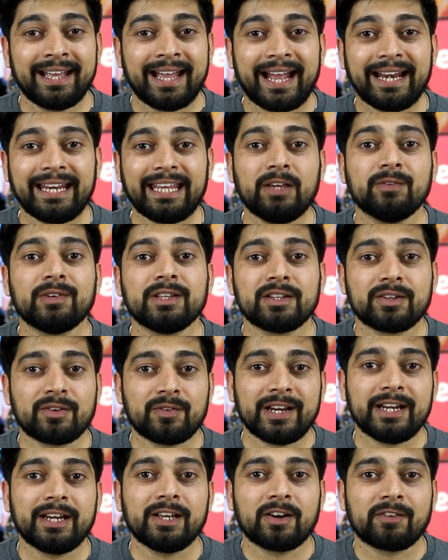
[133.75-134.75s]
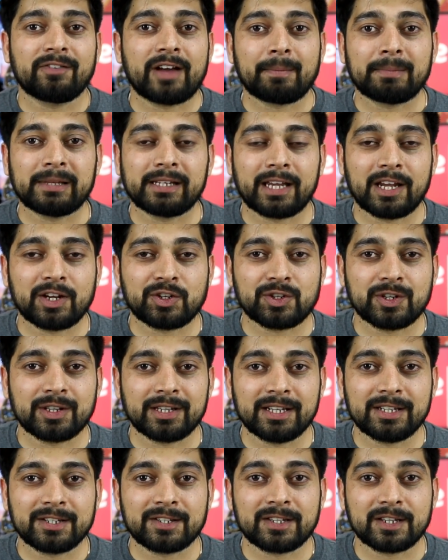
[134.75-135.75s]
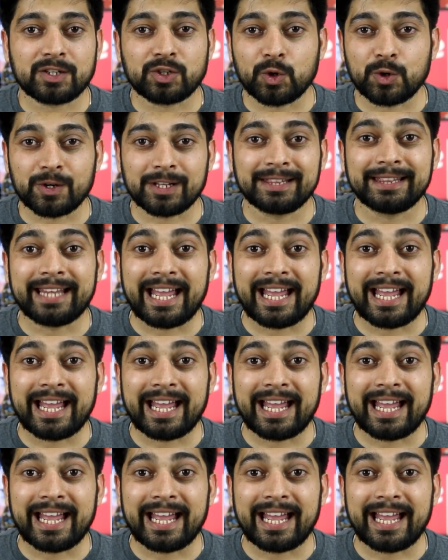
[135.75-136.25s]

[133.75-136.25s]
and even the reading of application is a total